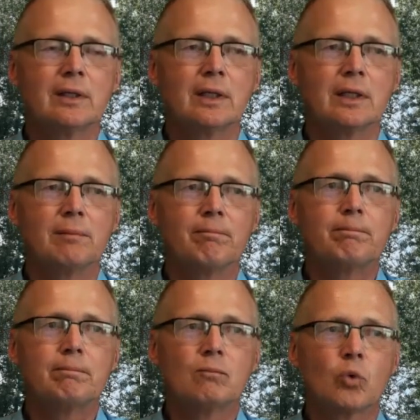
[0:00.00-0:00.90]

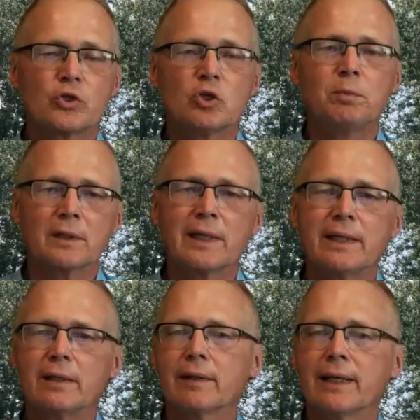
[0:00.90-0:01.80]
We're
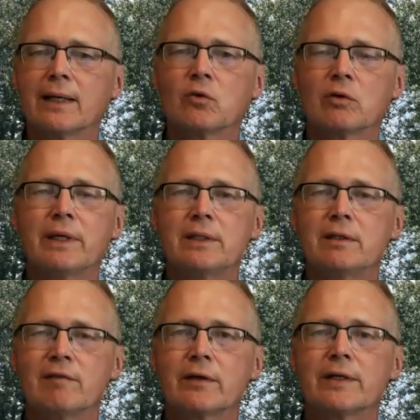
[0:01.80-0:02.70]
duplicating that. We're
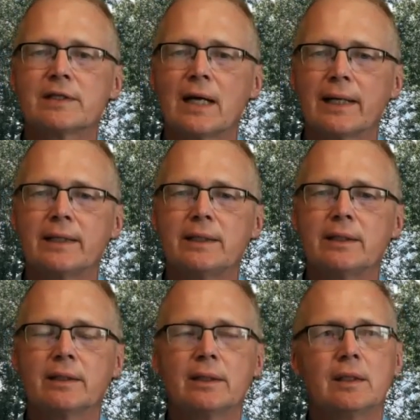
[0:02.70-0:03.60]
making very
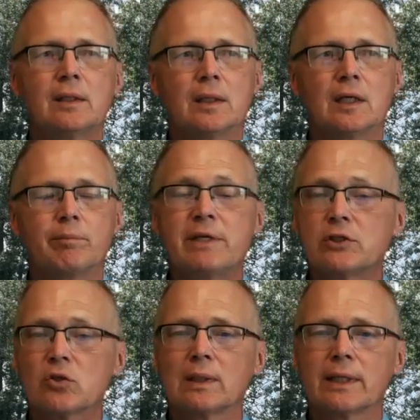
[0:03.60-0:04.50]
tiny
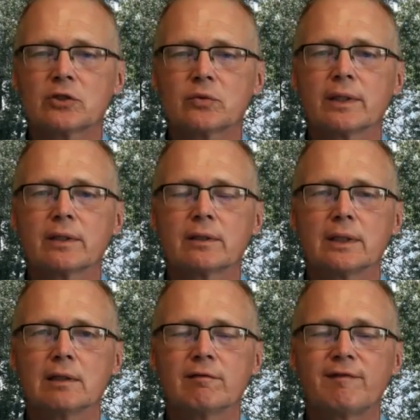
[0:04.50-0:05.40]

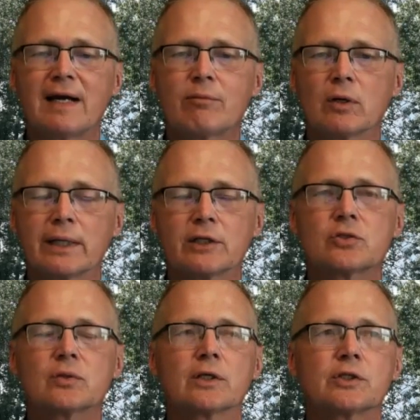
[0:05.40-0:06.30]
piezoelectric fiber-like
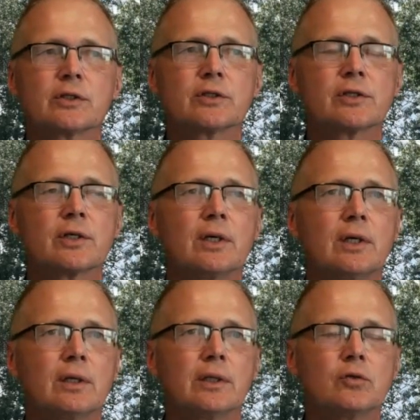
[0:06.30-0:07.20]
structures.
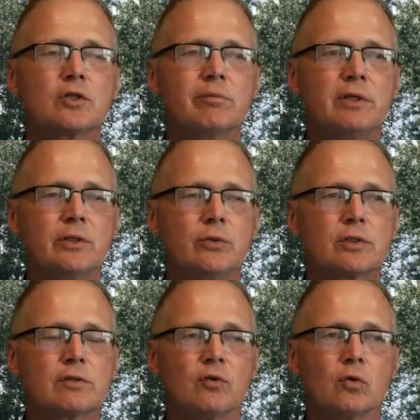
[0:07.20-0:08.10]
Those can be
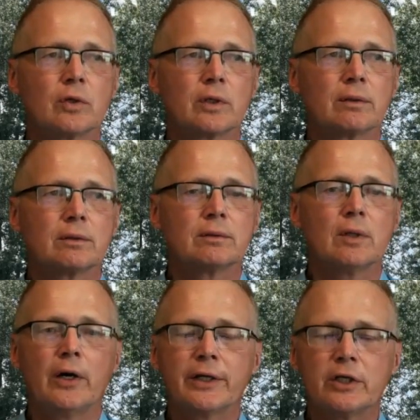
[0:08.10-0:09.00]
used for
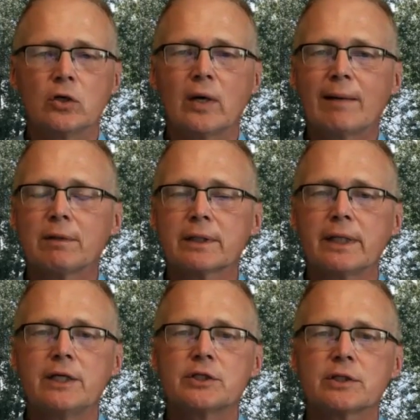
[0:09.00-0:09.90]
audio
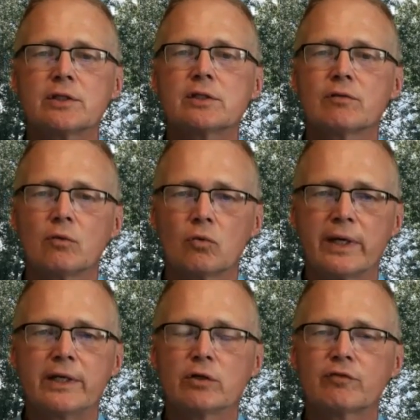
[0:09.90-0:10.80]
applications,
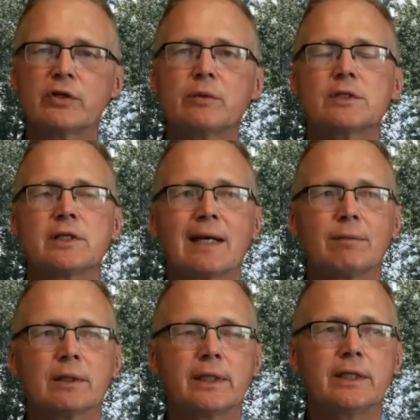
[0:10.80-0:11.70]
radio frequency
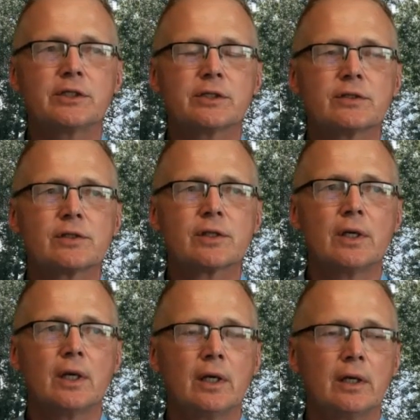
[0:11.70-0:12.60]
applications.
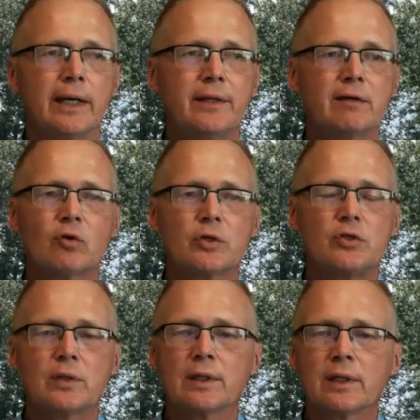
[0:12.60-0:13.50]
And then, of course,
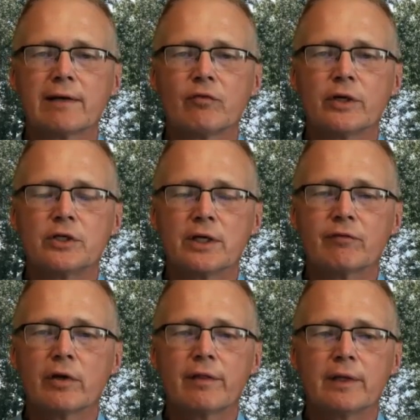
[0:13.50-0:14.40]
you can leverage
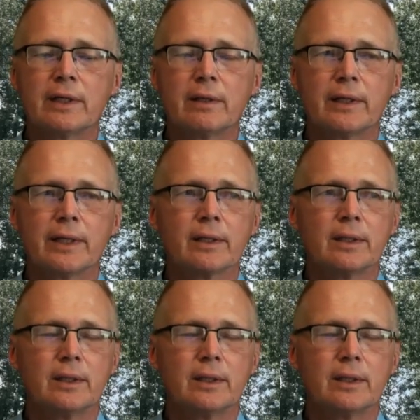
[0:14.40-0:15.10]
everything that